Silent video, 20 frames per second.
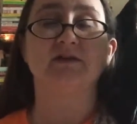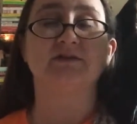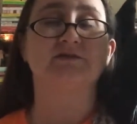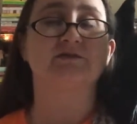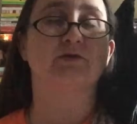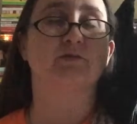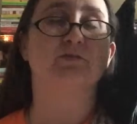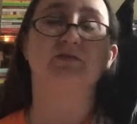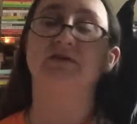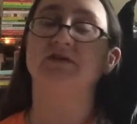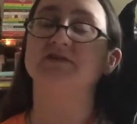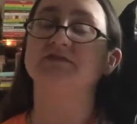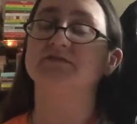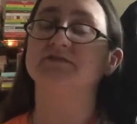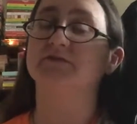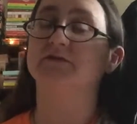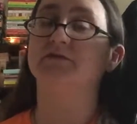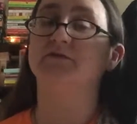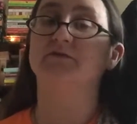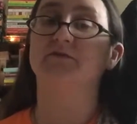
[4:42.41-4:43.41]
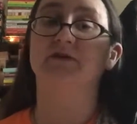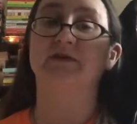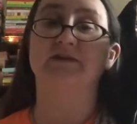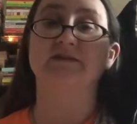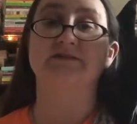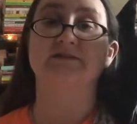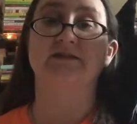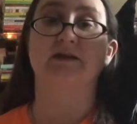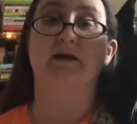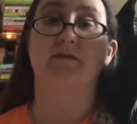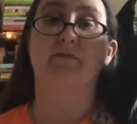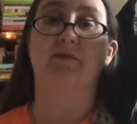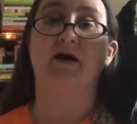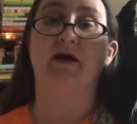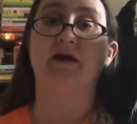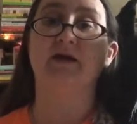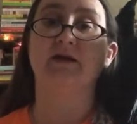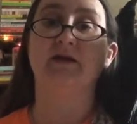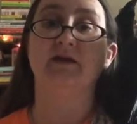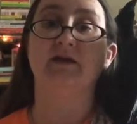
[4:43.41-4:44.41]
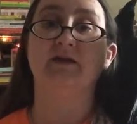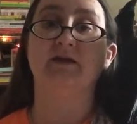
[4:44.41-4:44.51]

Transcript: so please feel free to stop by.